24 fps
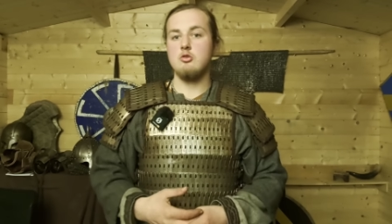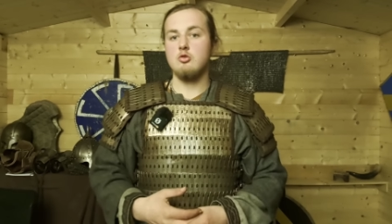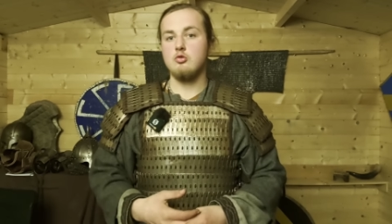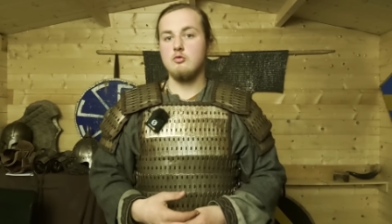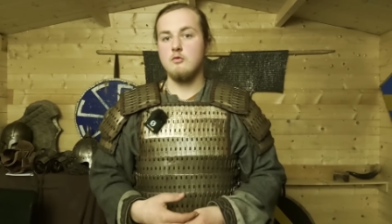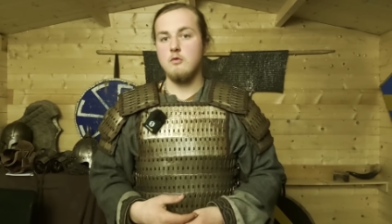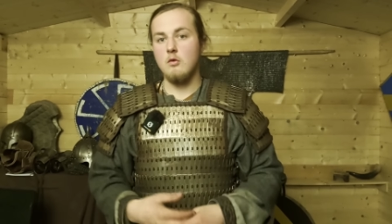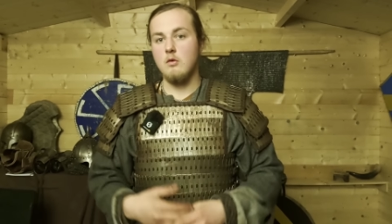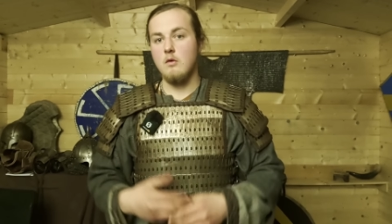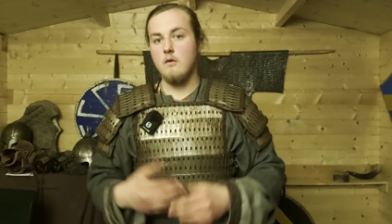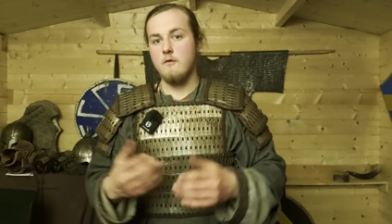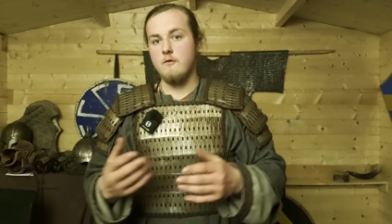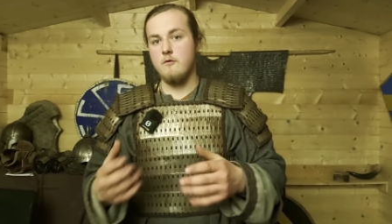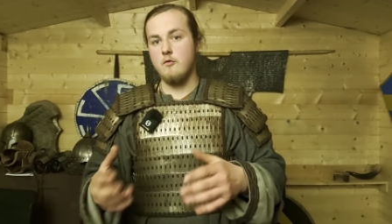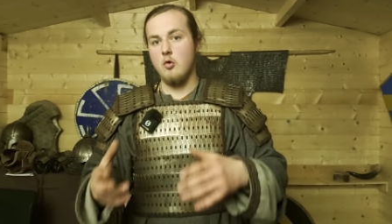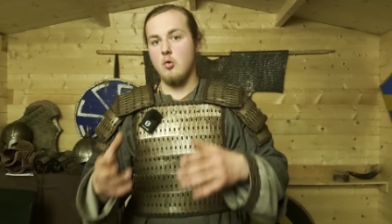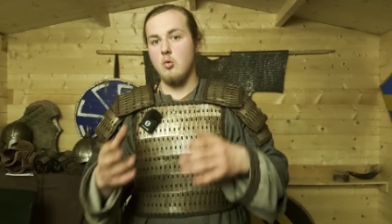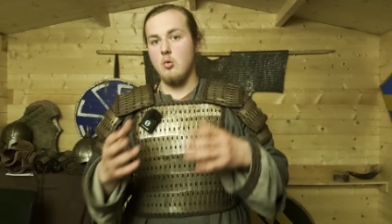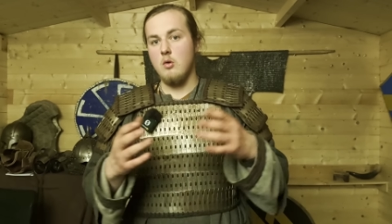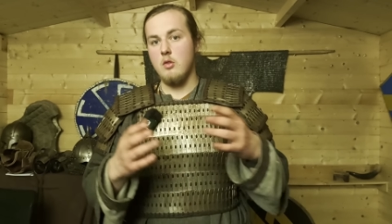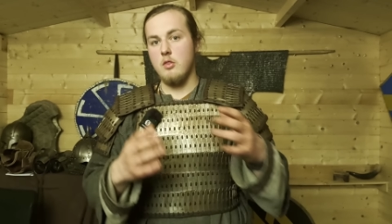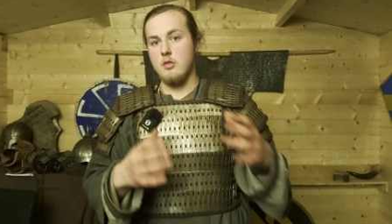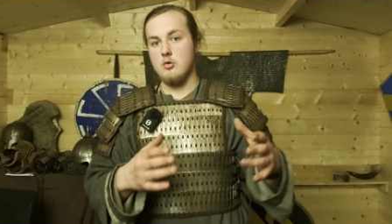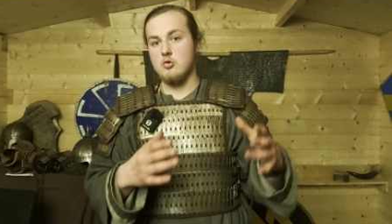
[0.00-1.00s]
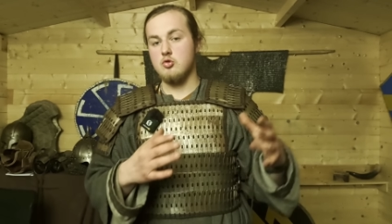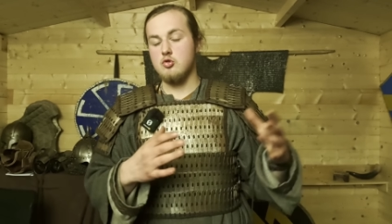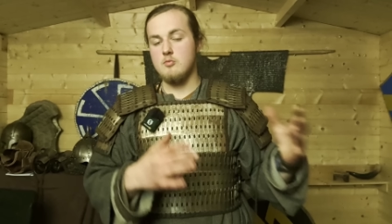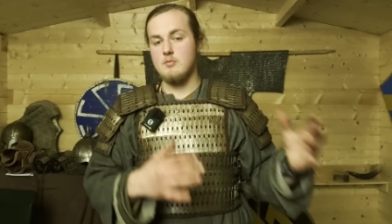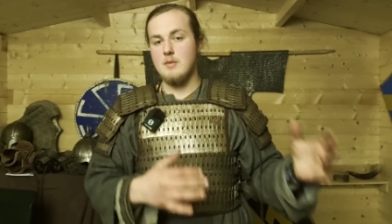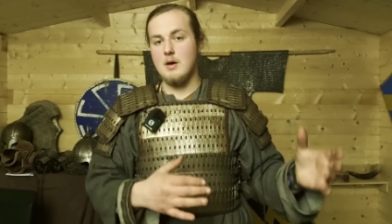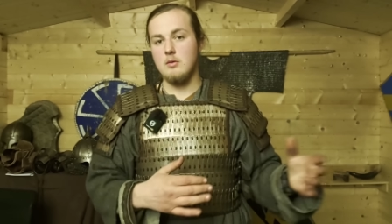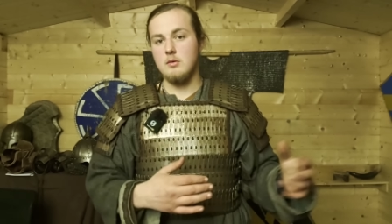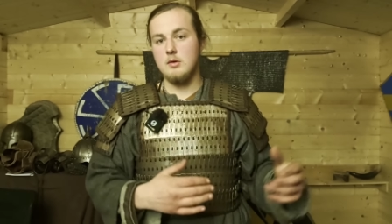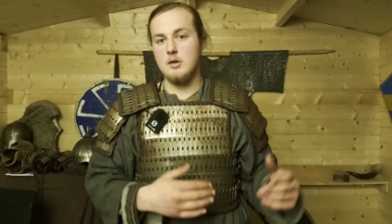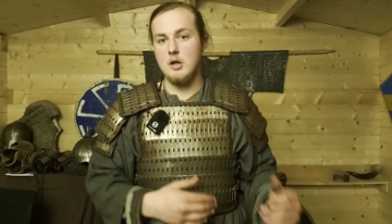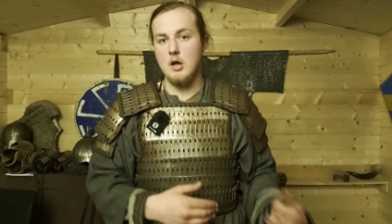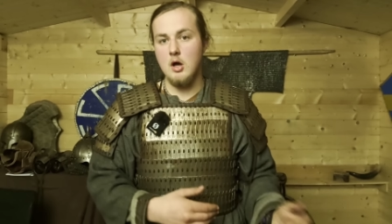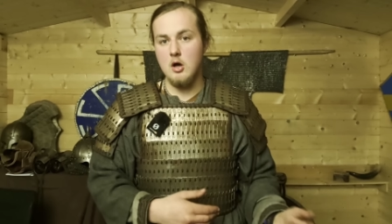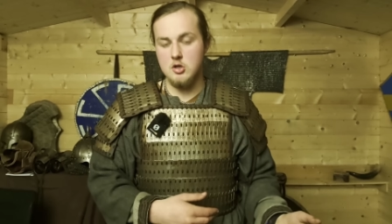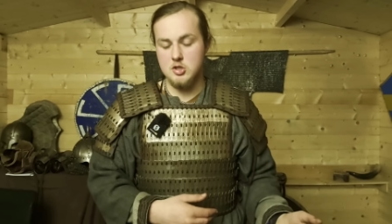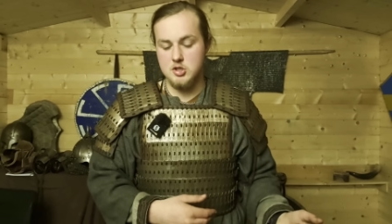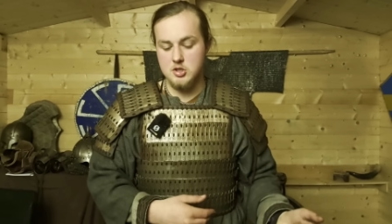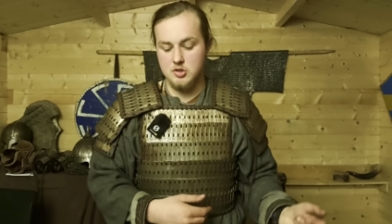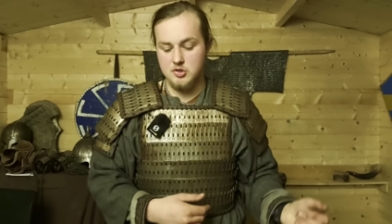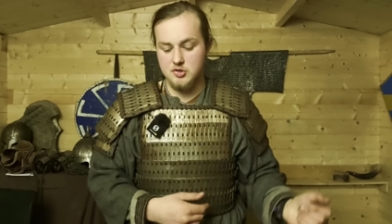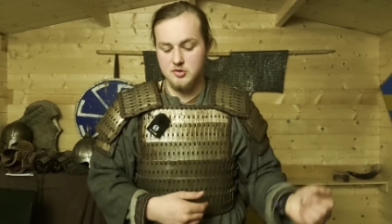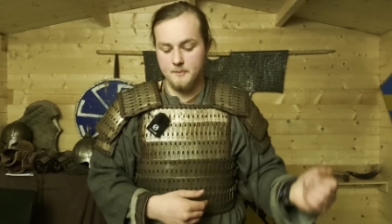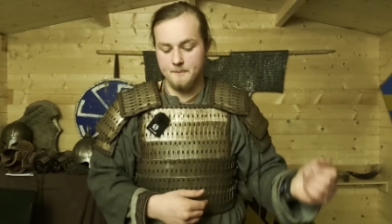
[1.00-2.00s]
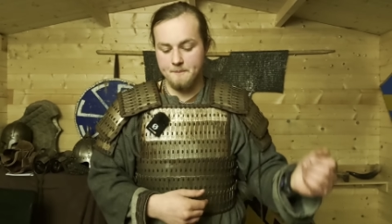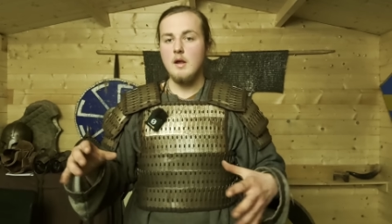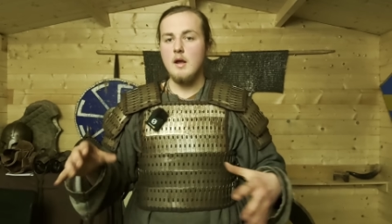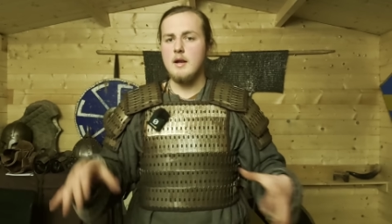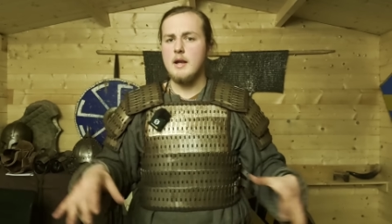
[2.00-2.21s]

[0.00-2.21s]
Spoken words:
useful for those mounted archers.